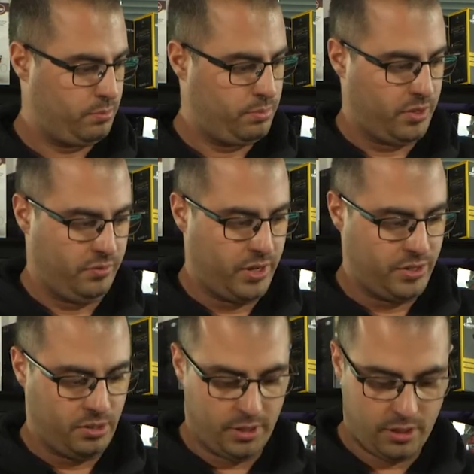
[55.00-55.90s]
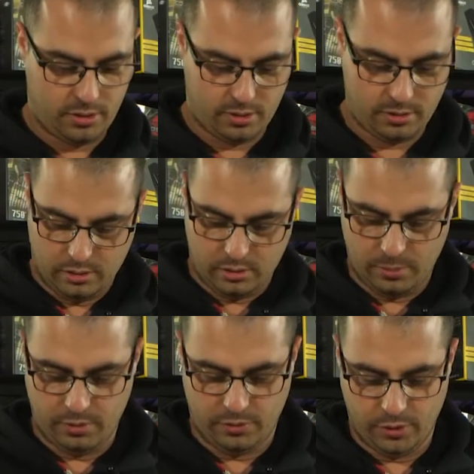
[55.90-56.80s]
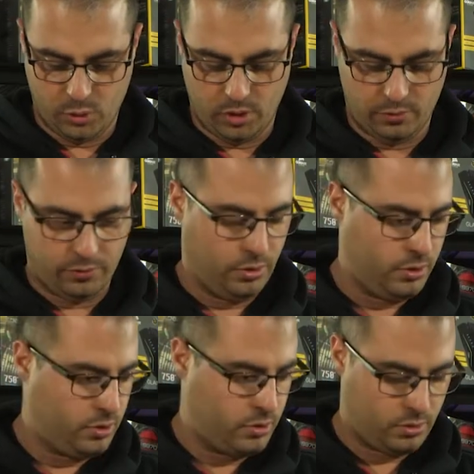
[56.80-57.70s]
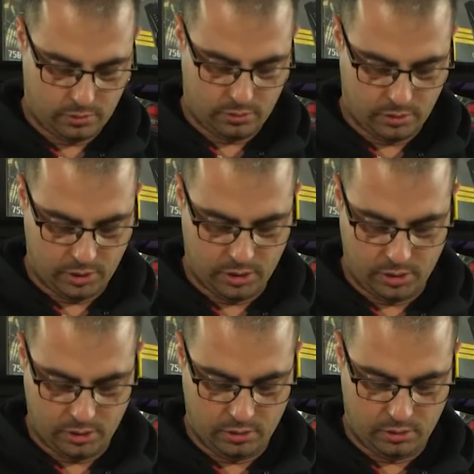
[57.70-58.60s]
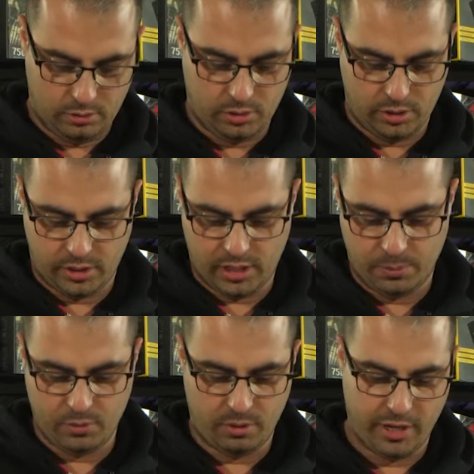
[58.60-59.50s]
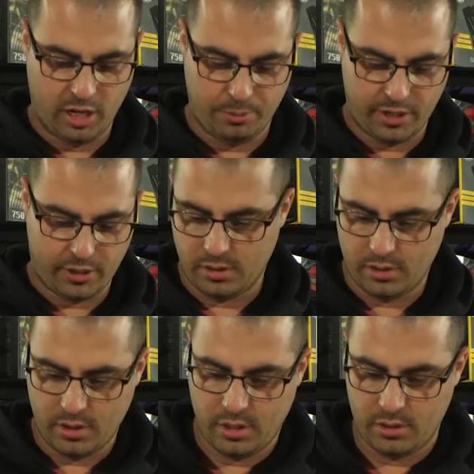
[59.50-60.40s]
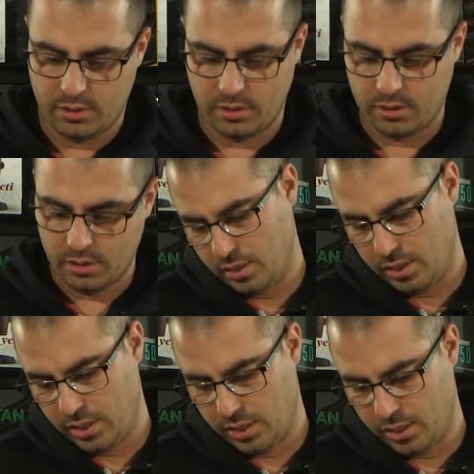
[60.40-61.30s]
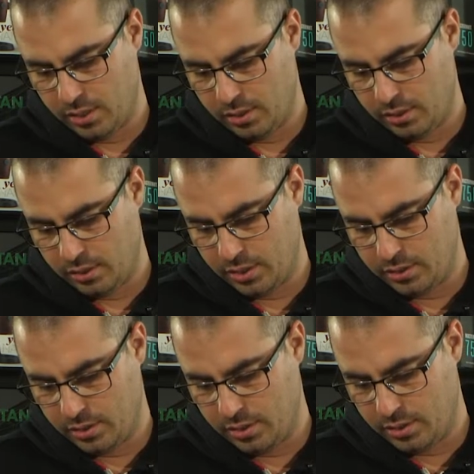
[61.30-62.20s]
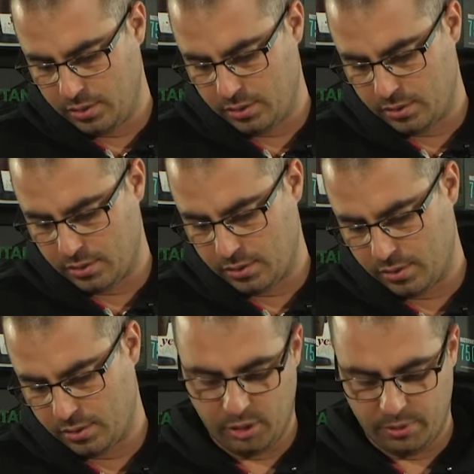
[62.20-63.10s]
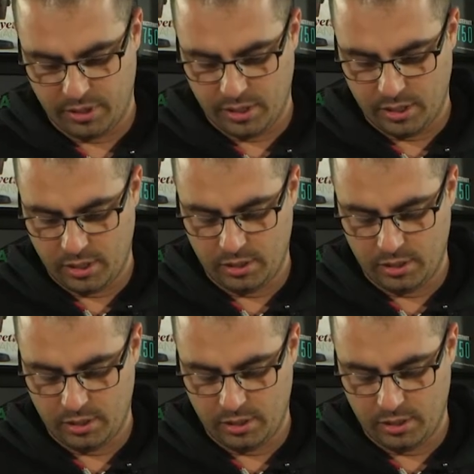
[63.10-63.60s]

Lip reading: pretty fancy bags. So open the first one up first and it looks like it comes with the power brick. It does, and it is power brick here,